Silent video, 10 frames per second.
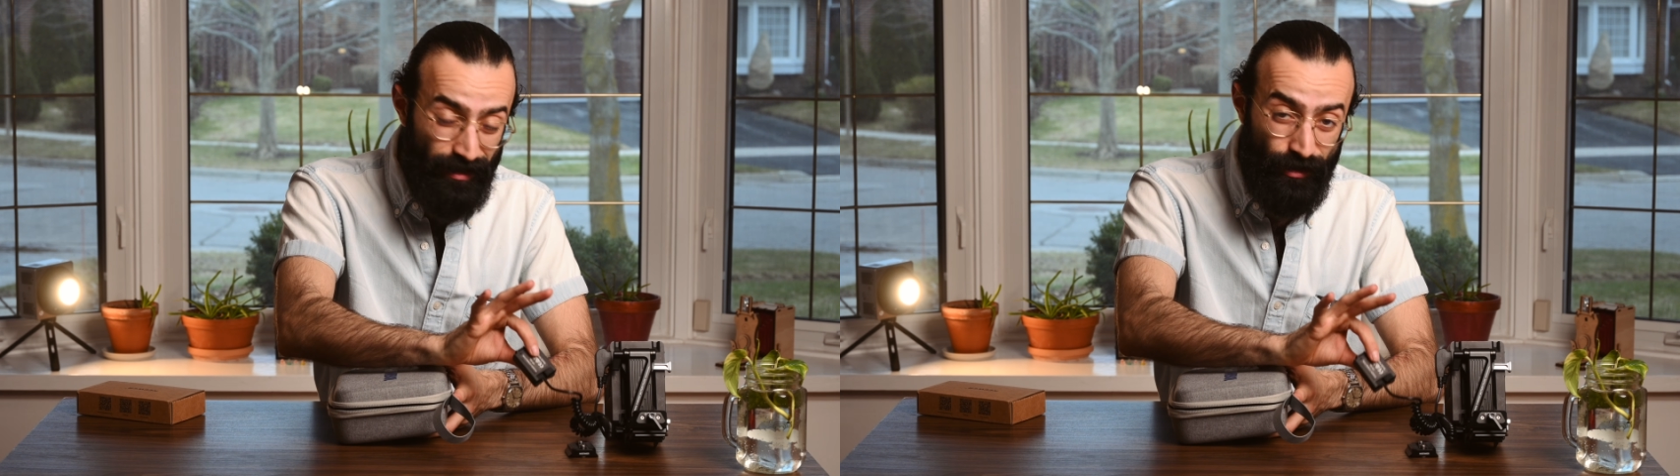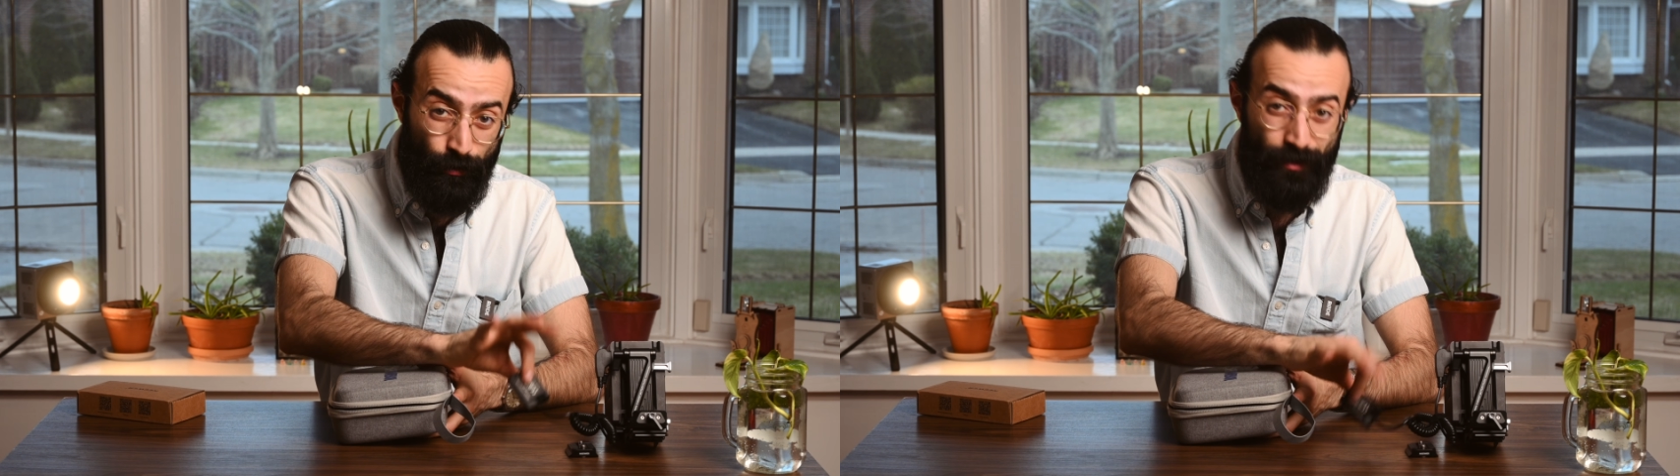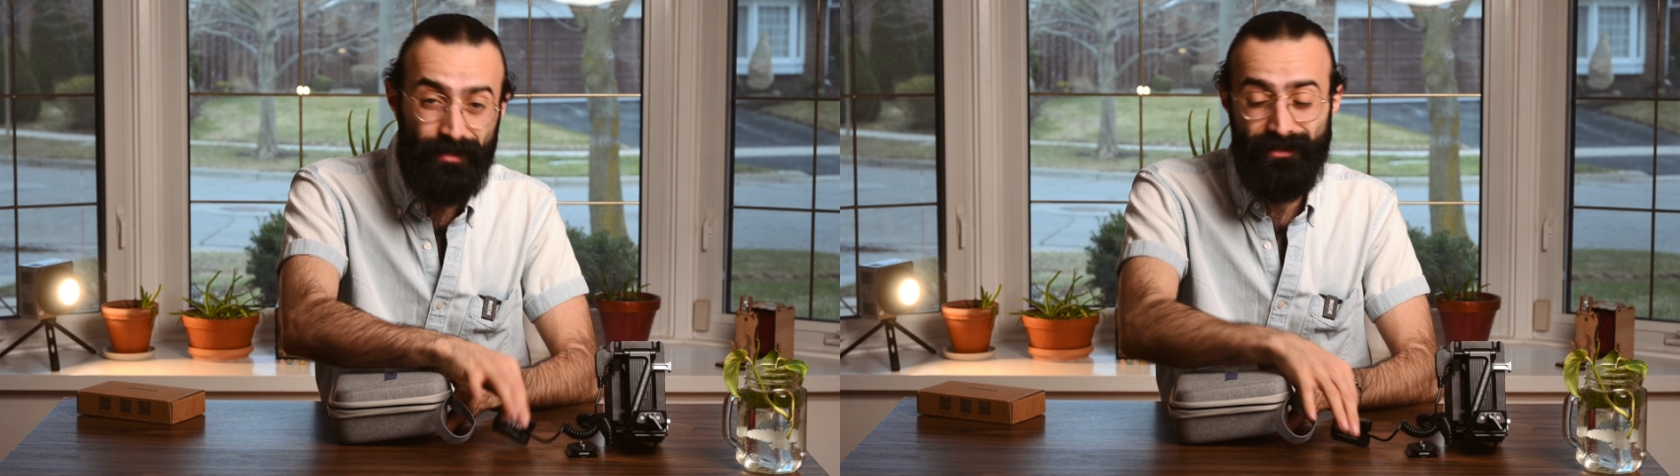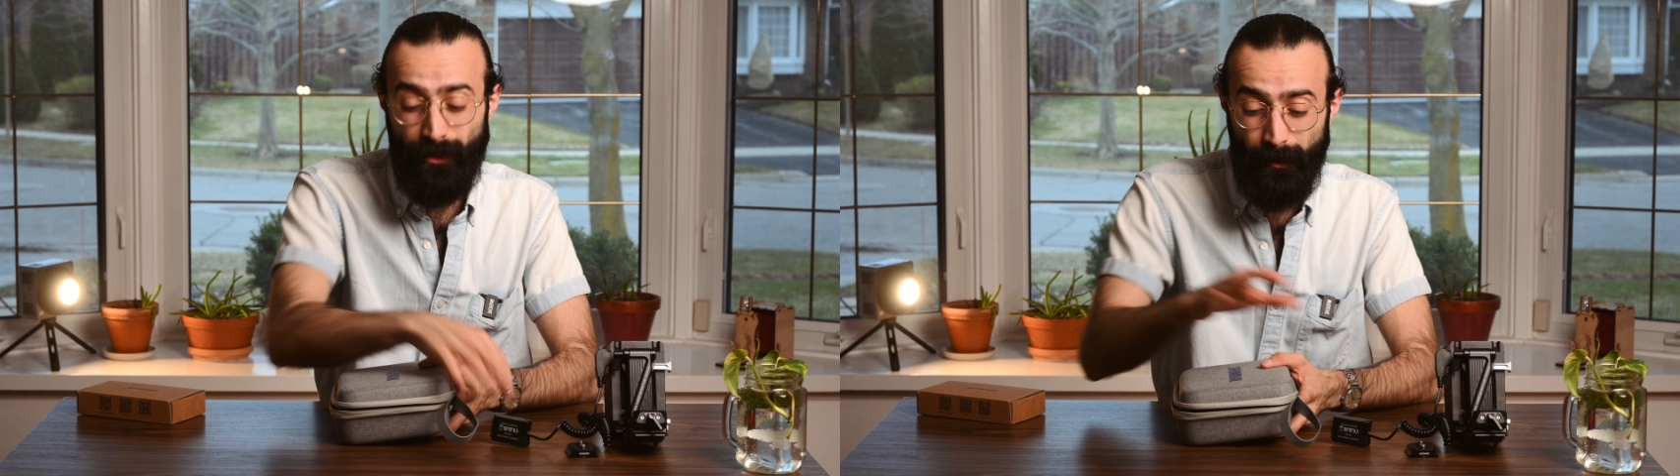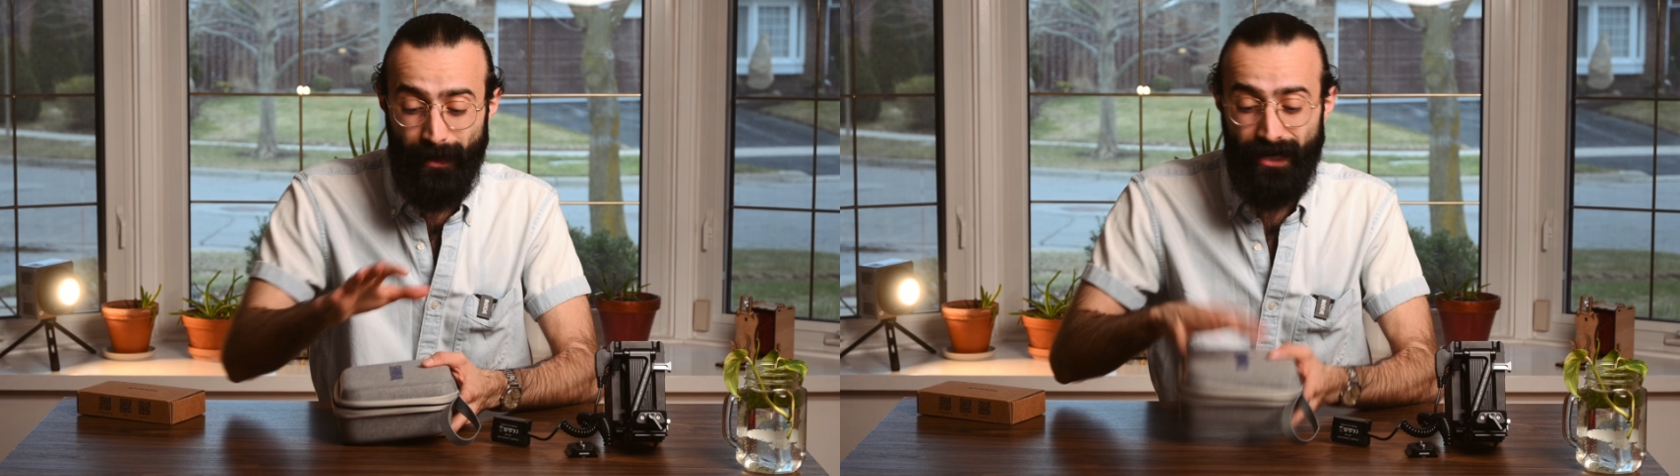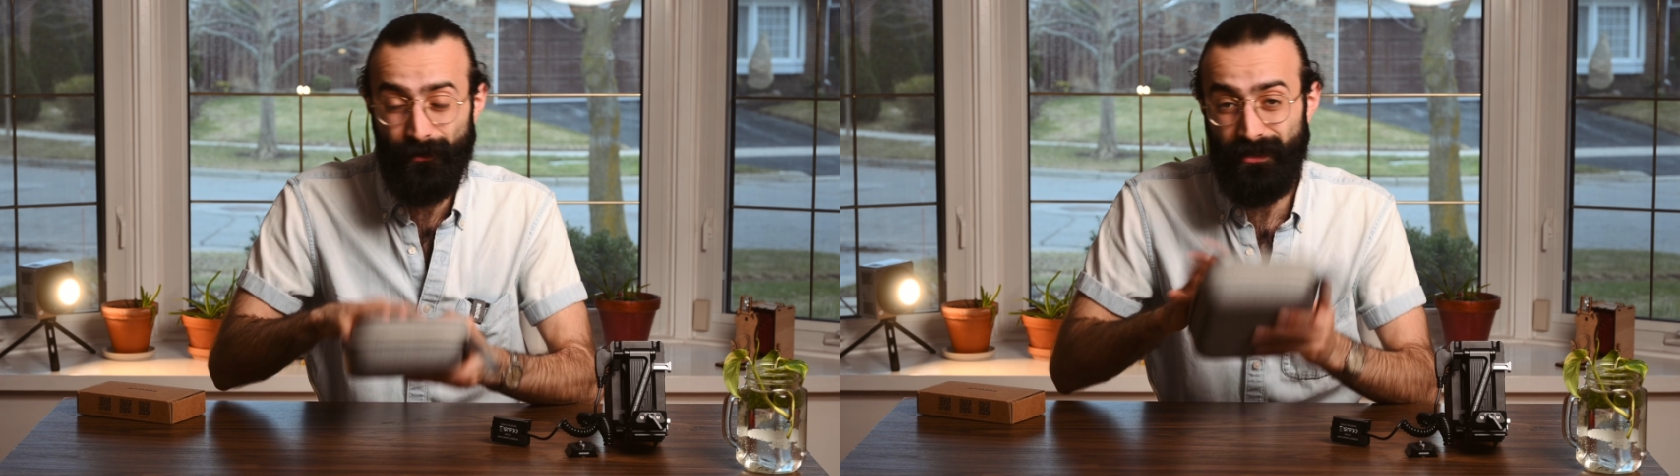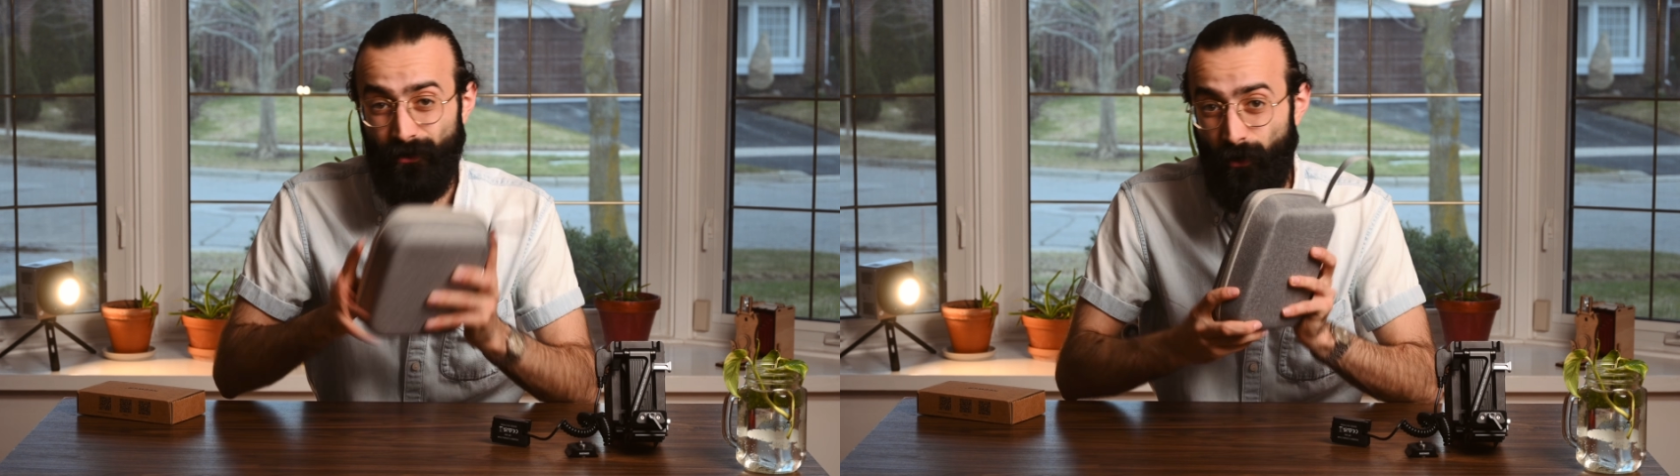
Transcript: including the dummy battery,